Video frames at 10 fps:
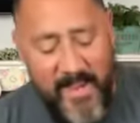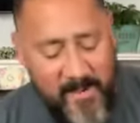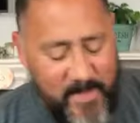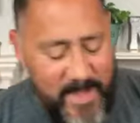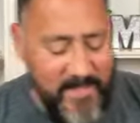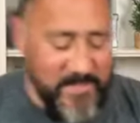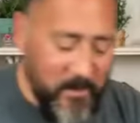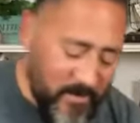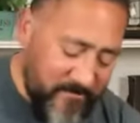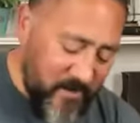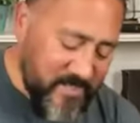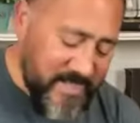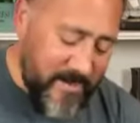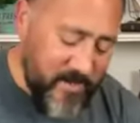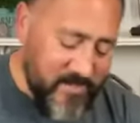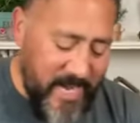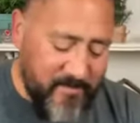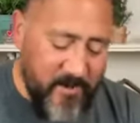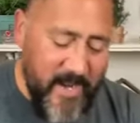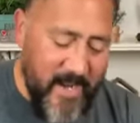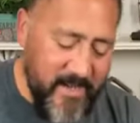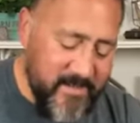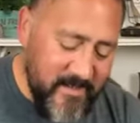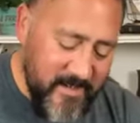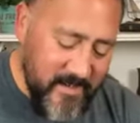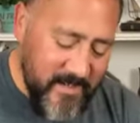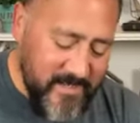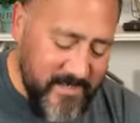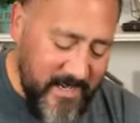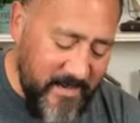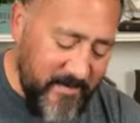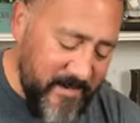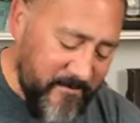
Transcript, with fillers: Amen. So we're in 1 Samuel chapter 8 this evening.